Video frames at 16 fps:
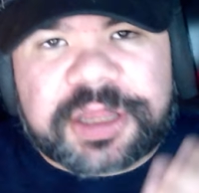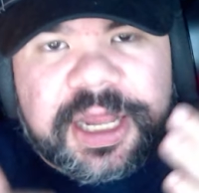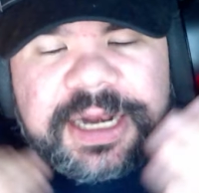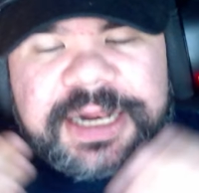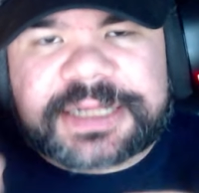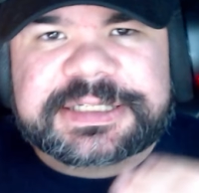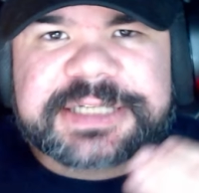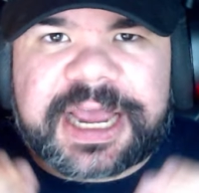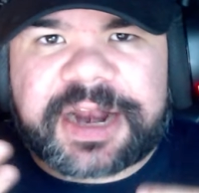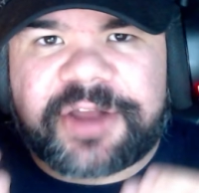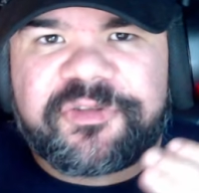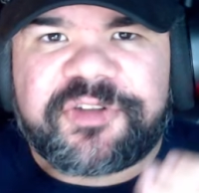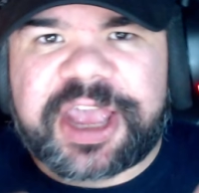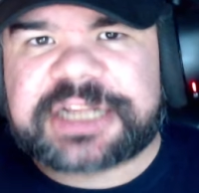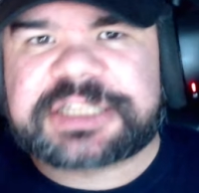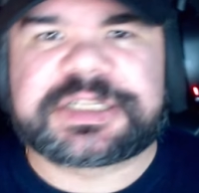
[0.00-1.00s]
letting us kind of
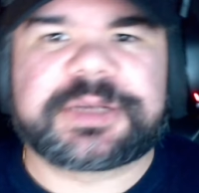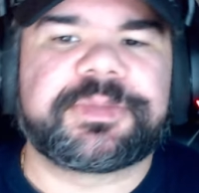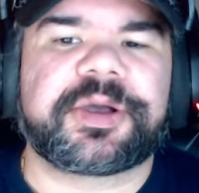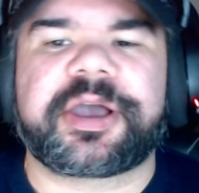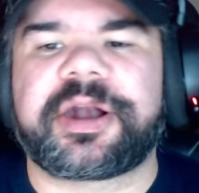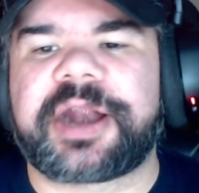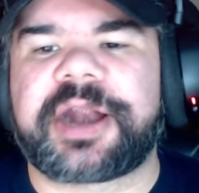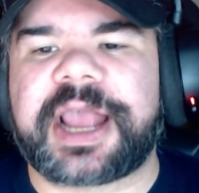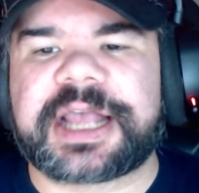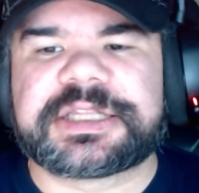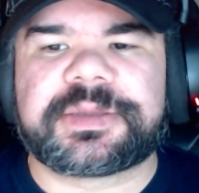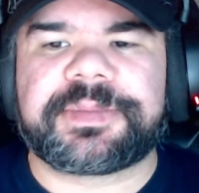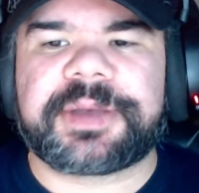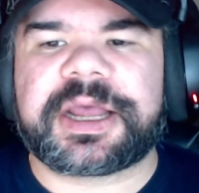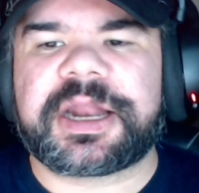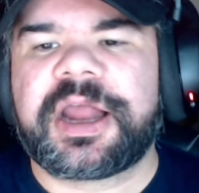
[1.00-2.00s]
fantasy book in our heads a
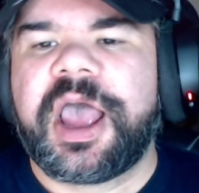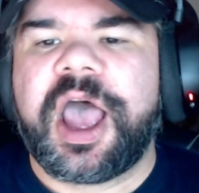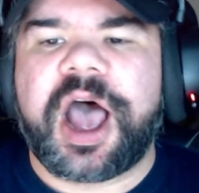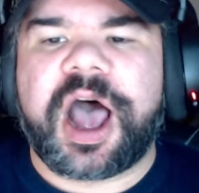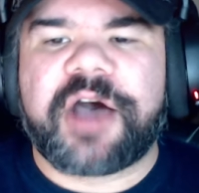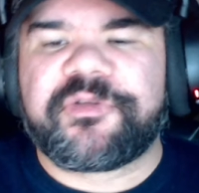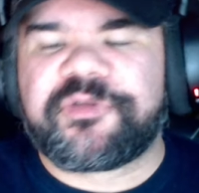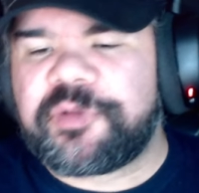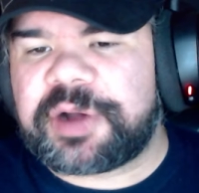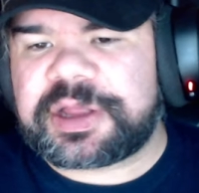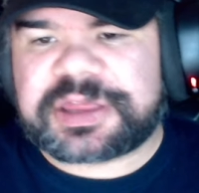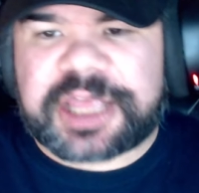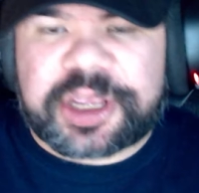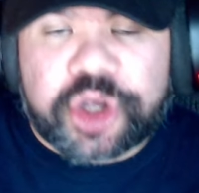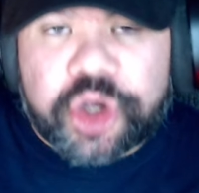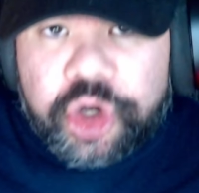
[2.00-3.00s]
bit of what
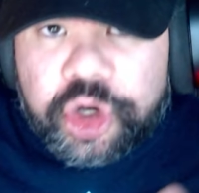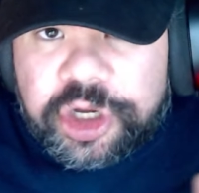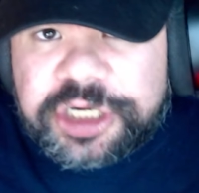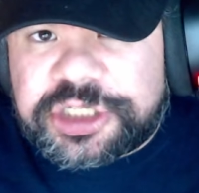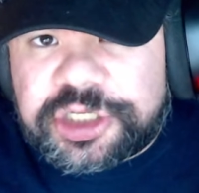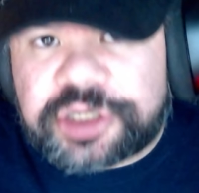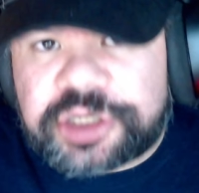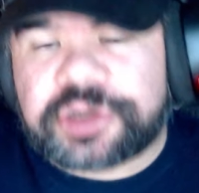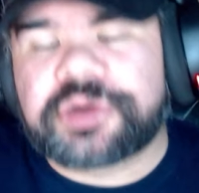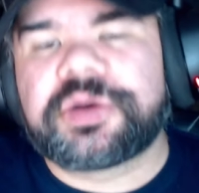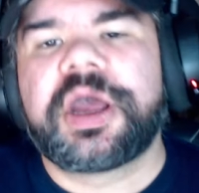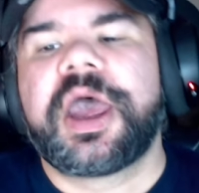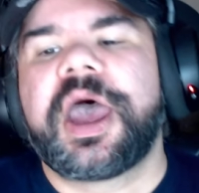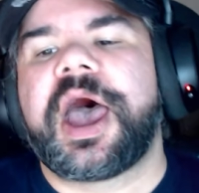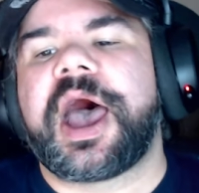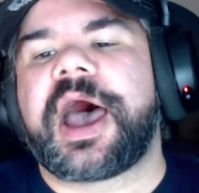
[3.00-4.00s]
they could do
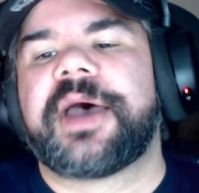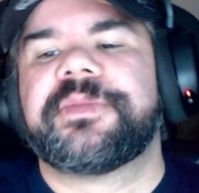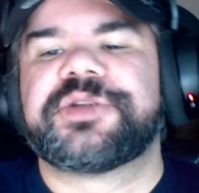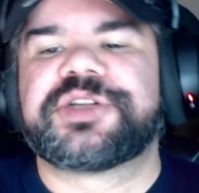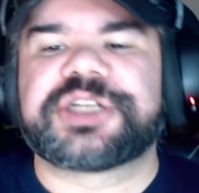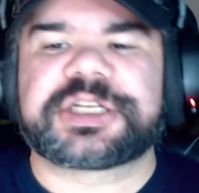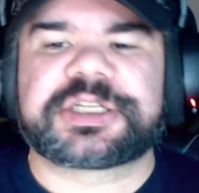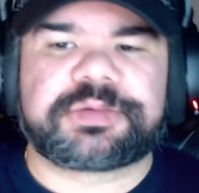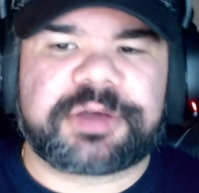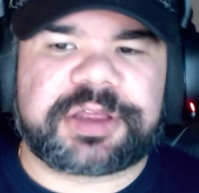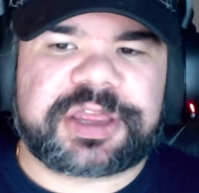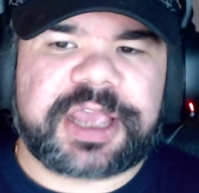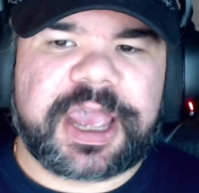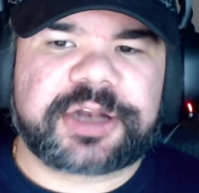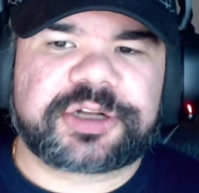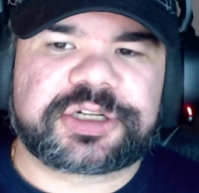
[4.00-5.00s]
um, just with
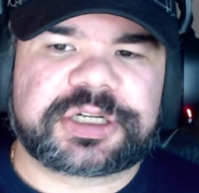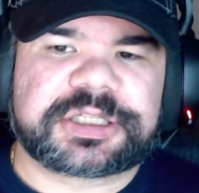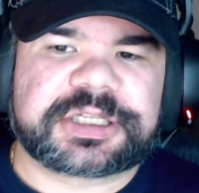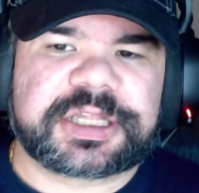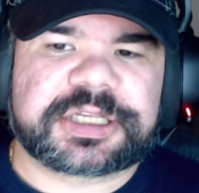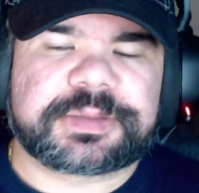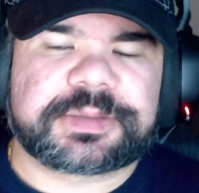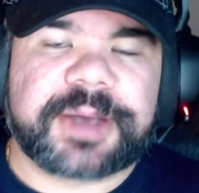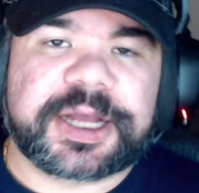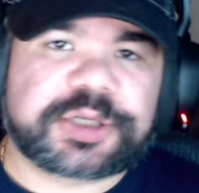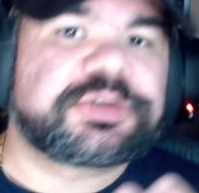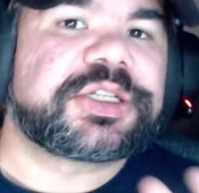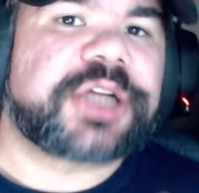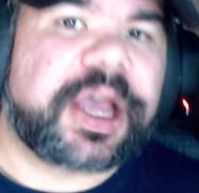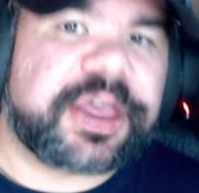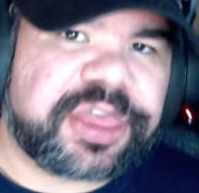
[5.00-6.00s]
the entrance in this match,
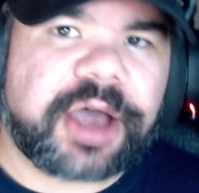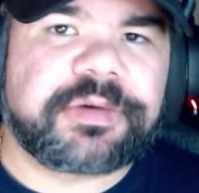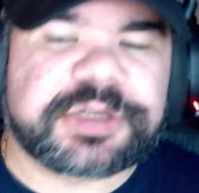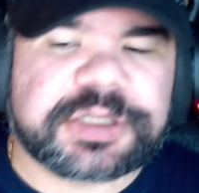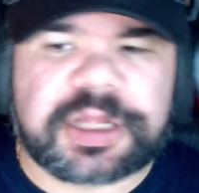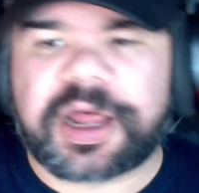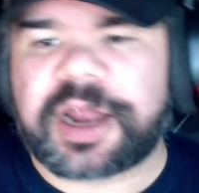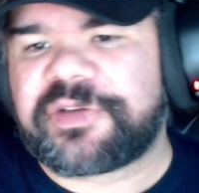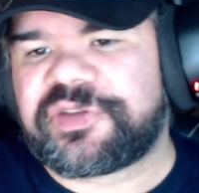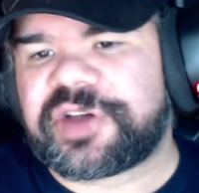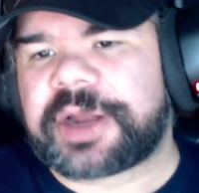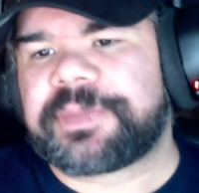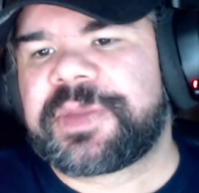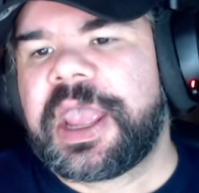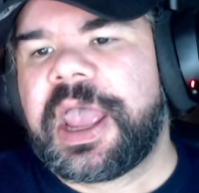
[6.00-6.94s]
which I thought was a lot of fun.